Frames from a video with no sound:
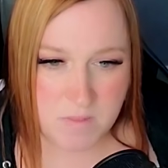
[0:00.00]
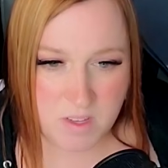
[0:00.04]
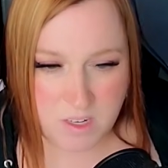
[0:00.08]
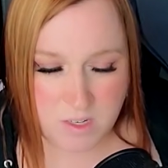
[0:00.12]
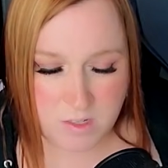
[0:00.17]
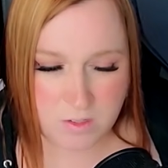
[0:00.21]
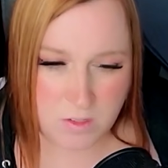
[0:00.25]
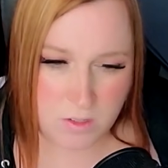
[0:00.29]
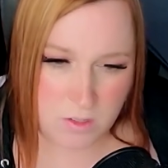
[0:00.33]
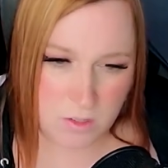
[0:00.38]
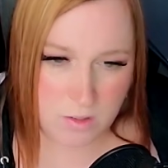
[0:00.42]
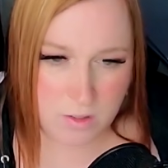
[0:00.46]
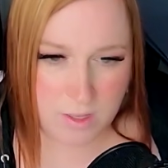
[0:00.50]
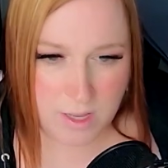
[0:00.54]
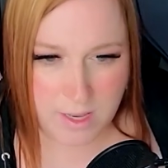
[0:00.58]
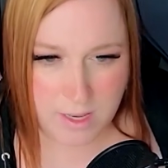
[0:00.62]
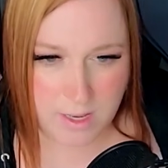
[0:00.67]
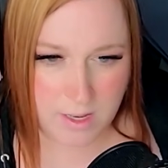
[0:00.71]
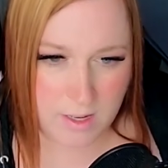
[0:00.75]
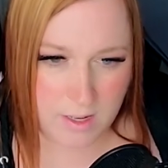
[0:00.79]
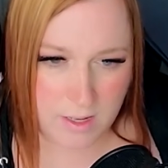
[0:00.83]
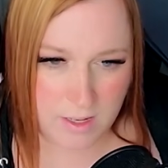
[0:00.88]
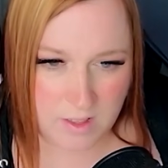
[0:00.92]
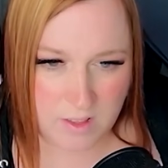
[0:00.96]
Also,
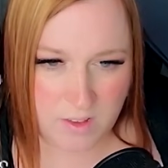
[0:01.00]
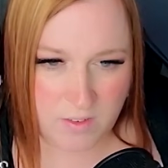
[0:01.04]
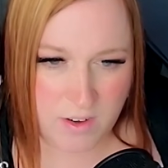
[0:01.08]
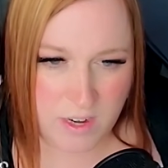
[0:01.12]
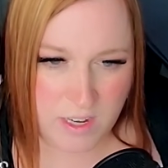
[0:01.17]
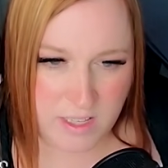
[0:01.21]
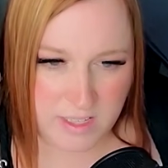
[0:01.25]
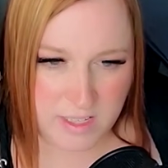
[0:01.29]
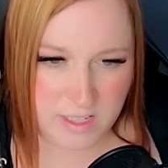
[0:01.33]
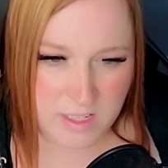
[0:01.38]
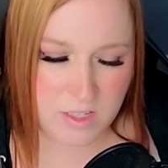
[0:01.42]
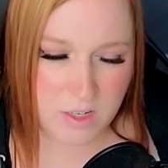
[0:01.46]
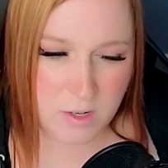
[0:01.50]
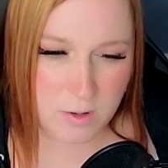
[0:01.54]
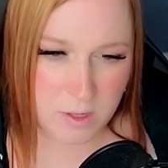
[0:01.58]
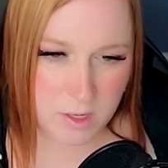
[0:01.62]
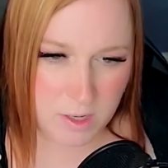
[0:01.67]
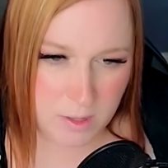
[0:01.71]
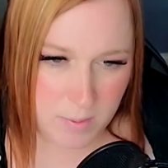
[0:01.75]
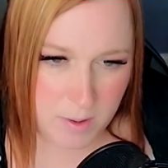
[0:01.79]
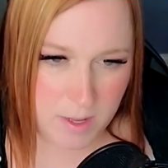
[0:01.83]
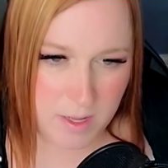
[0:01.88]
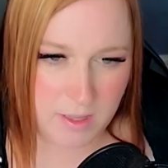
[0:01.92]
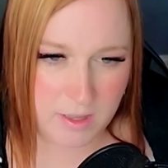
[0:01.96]
at the very least, you're
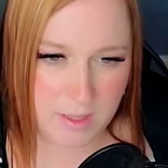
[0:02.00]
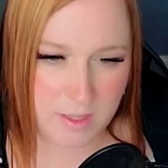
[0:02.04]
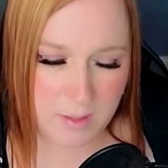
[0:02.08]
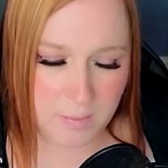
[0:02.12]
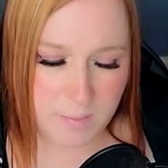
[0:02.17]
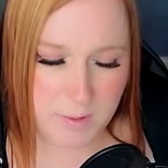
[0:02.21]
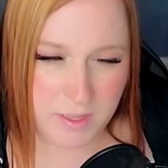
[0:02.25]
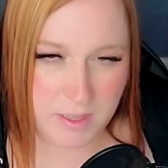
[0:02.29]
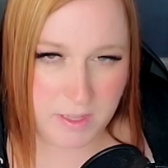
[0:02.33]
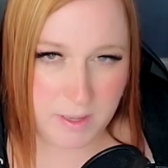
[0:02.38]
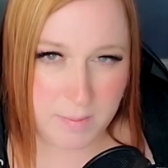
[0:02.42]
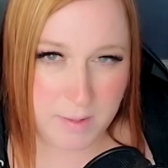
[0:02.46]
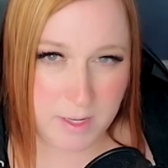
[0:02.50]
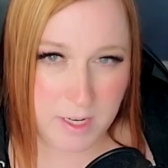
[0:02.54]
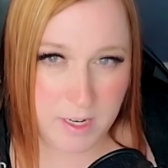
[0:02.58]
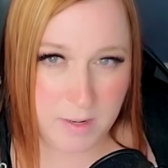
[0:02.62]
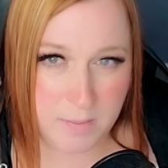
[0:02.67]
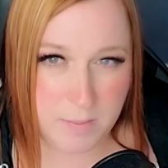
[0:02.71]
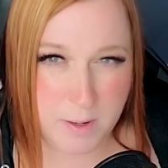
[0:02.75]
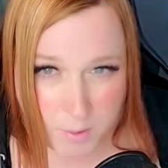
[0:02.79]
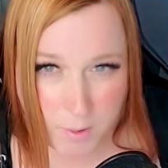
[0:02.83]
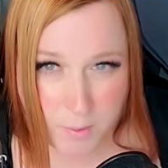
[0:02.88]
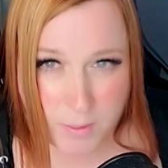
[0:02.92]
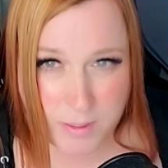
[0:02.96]
going to be a little bit
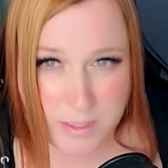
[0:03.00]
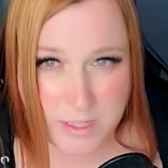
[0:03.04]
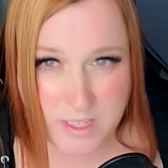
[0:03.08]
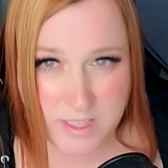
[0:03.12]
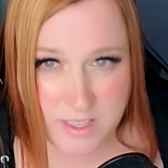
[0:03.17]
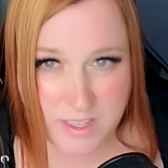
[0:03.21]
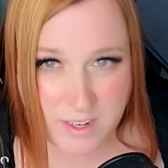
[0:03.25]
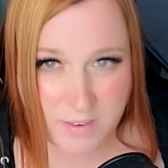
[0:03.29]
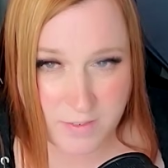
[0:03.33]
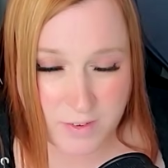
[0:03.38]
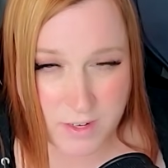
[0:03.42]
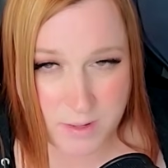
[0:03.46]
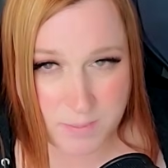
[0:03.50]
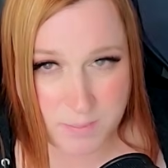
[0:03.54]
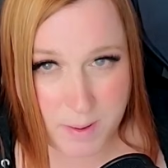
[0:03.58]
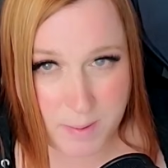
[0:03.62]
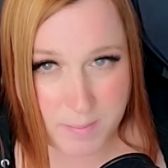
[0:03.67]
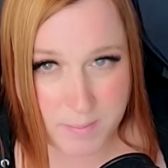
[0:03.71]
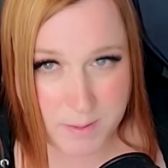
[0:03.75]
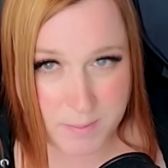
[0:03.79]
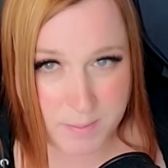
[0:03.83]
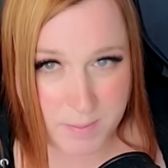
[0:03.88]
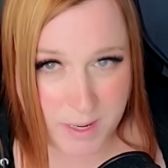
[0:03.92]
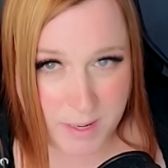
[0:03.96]
limited. But what did the different
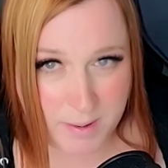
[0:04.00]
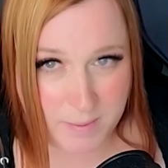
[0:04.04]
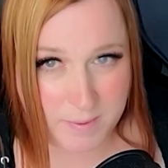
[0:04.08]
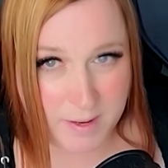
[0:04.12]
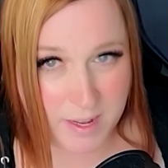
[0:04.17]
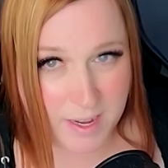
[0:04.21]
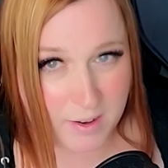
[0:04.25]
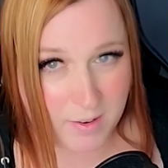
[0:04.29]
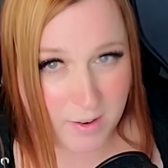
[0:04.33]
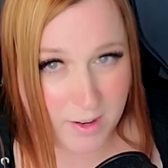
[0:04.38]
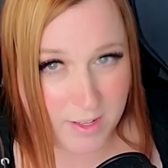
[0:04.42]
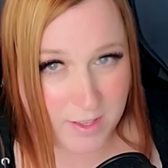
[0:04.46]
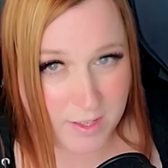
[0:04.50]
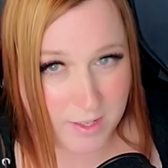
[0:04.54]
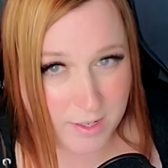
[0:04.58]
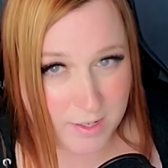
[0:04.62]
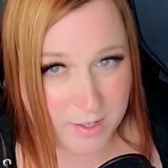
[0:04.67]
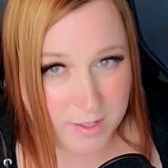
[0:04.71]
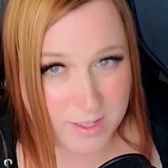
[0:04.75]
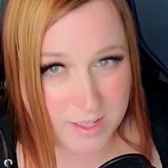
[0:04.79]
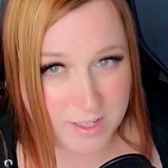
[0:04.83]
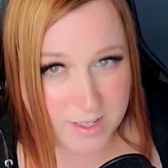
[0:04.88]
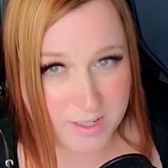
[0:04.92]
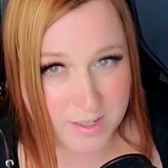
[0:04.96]
pips mean now on the new
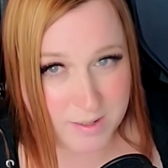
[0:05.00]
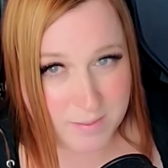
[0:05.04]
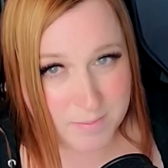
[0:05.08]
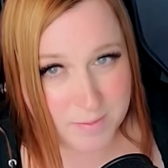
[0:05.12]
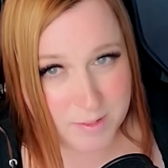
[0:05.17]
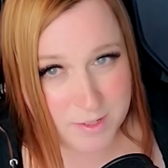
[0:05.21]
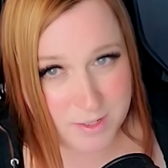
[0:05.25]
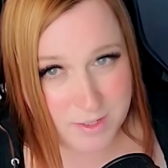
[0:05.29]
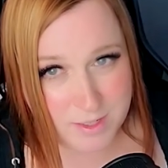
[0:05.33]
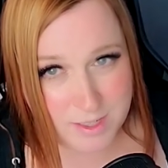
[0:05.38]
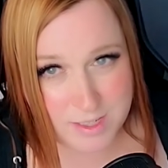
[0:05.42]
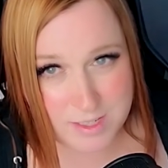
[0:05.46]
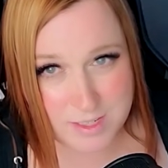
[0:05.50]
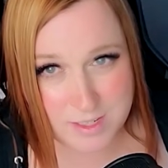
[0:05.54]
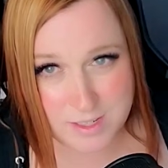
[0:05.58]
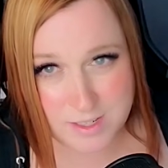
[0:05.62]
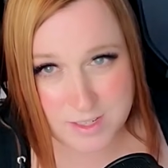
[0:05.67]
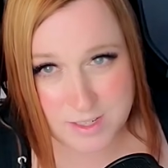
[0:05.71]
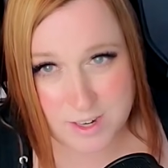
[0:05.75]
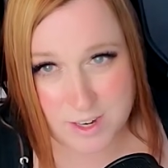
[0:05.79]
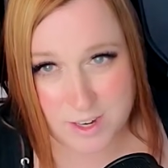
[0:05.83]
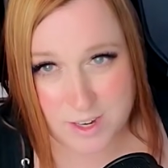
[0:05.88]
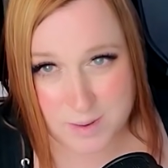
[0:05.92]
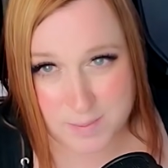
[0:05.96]
system? So let's
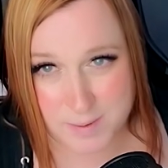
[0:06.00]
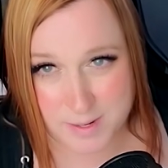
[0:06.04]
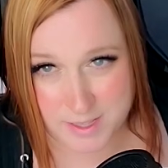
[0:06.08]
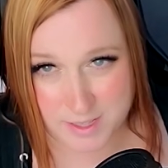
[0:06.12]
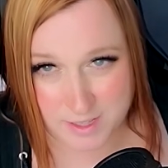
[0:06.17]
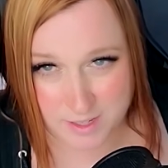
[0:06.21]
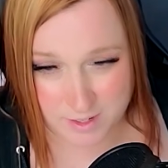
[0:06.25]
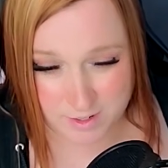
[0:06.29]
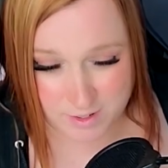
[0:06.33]
talk about